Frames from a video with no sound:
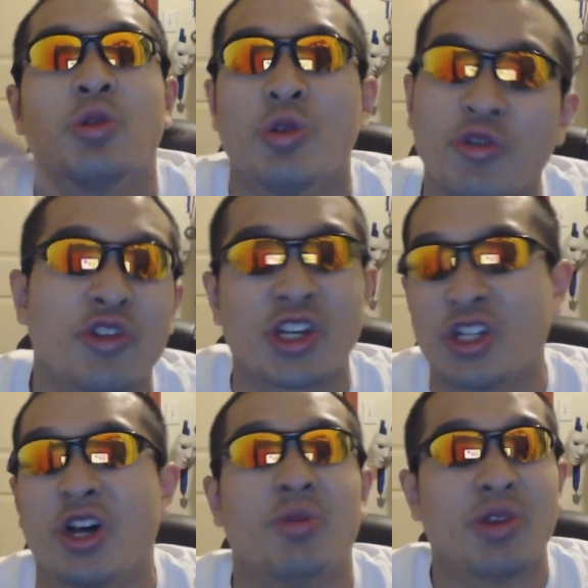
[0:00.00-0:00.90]
Luffy
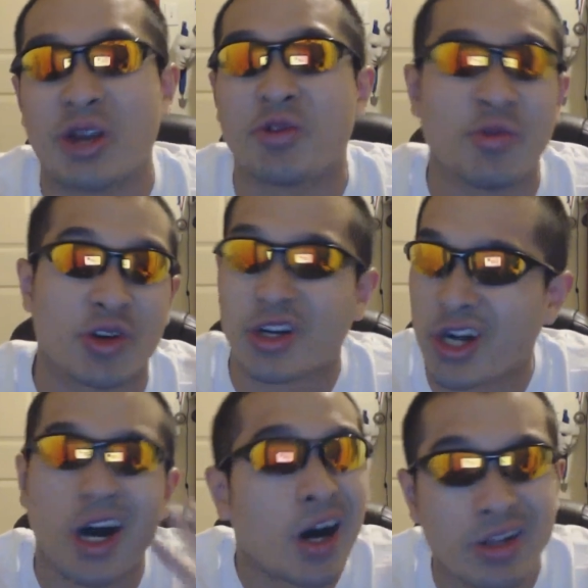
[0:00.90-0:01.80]
Club, whatever you want to
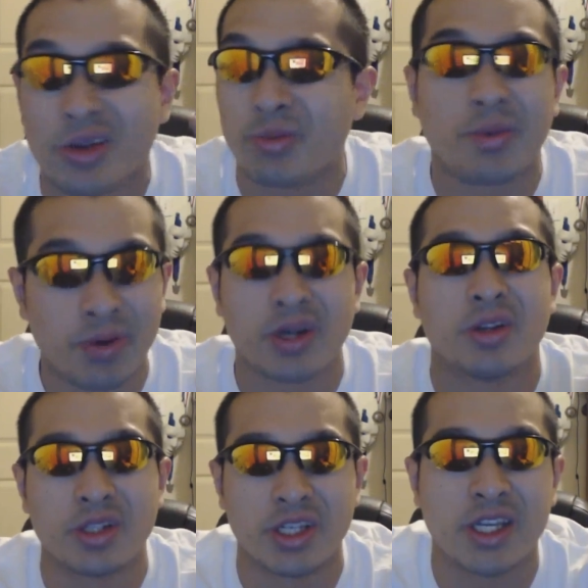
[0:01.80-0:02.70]
call them,
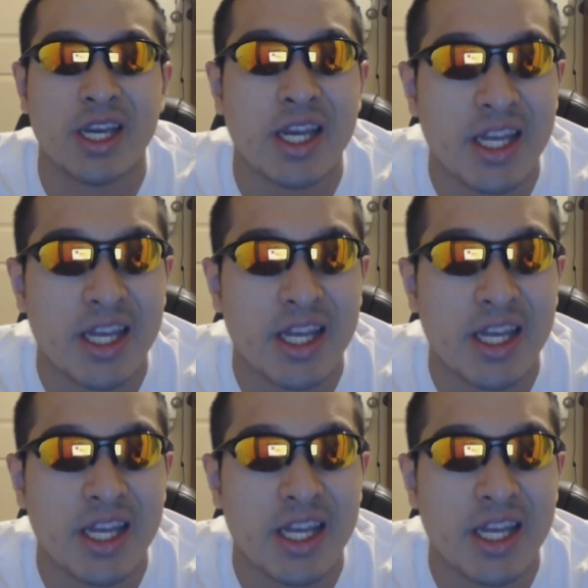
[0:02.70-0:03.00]
apparently,